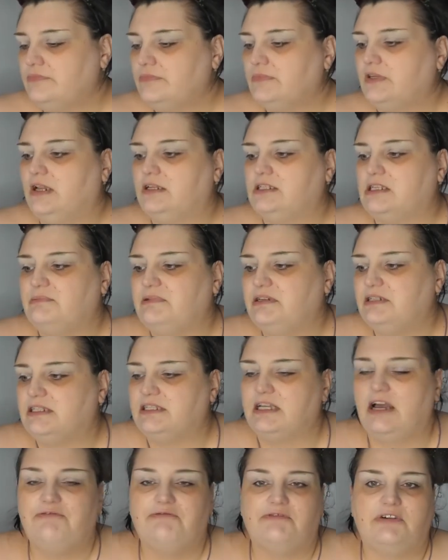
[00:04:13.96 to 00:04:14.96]
because I've been
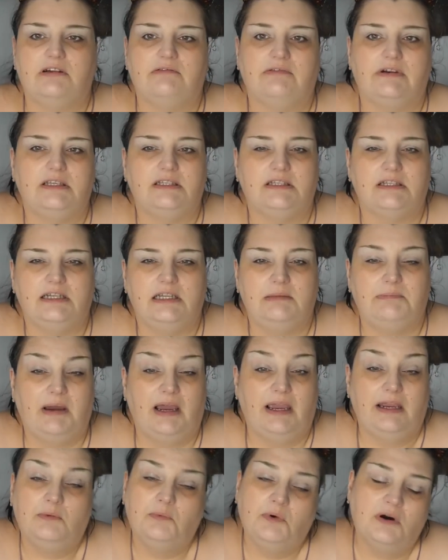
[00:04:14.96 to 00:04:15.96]
suffering recently
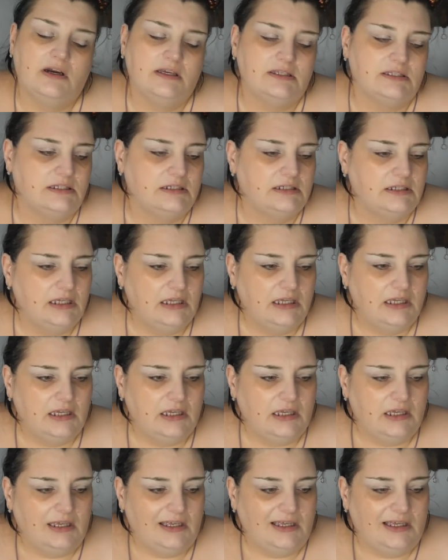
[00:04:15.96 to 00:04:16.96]
pain wise and
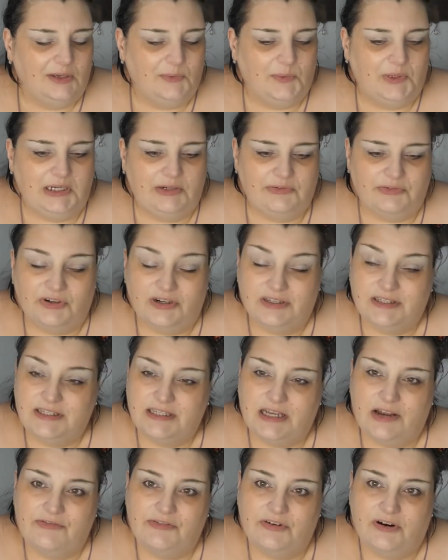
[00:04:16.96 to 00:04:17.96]
whenever I
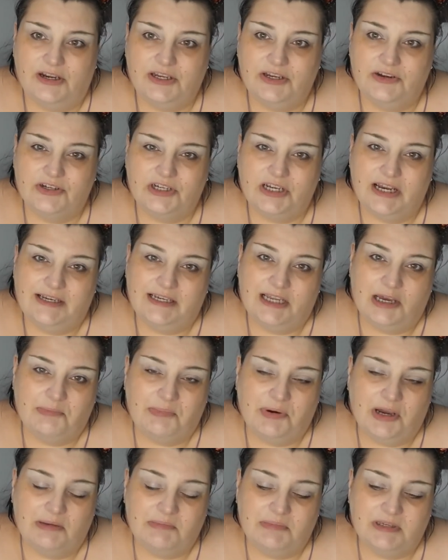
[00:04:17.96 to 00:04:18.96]
suffer, I usually end up
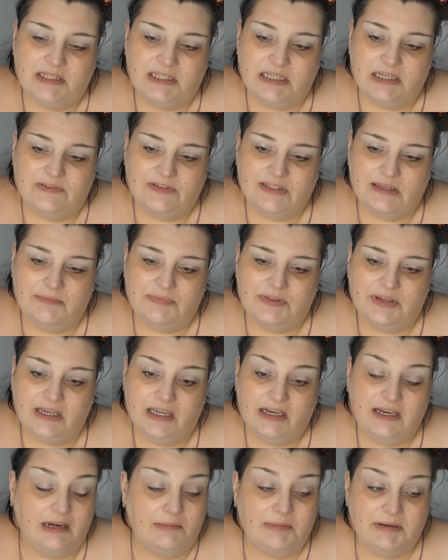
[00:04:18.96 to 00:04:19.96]
buying myself something
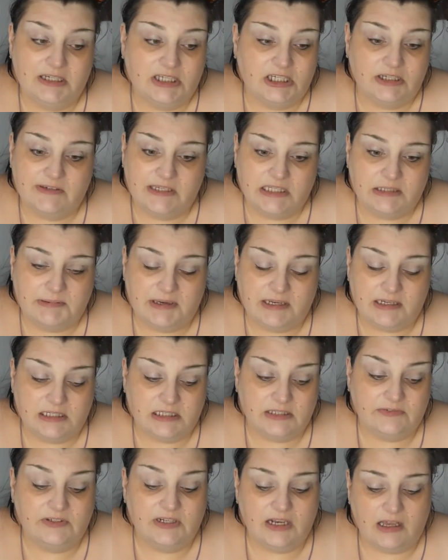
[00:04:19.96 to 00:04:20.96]
a little bit too
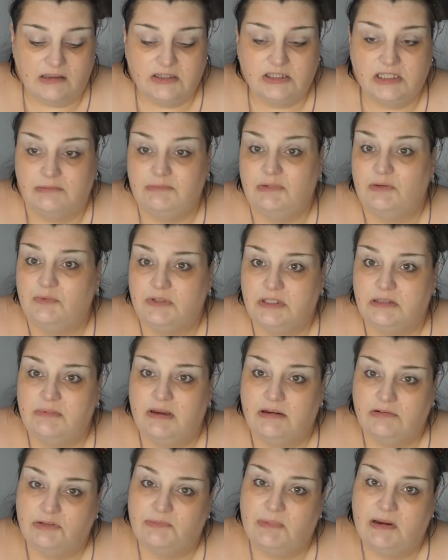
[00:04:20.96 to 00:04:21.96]
expensive. The last time it was the
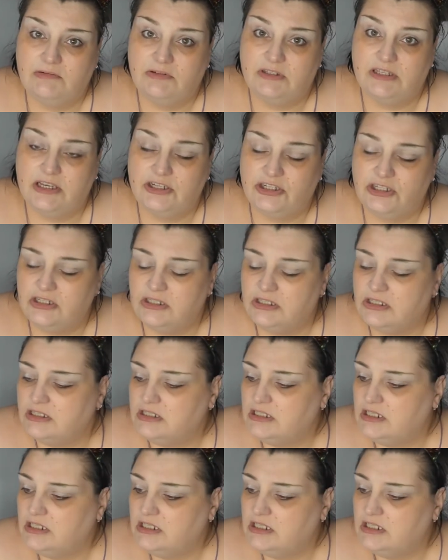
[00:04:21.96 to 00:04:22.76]
Melt Smoke Sessions.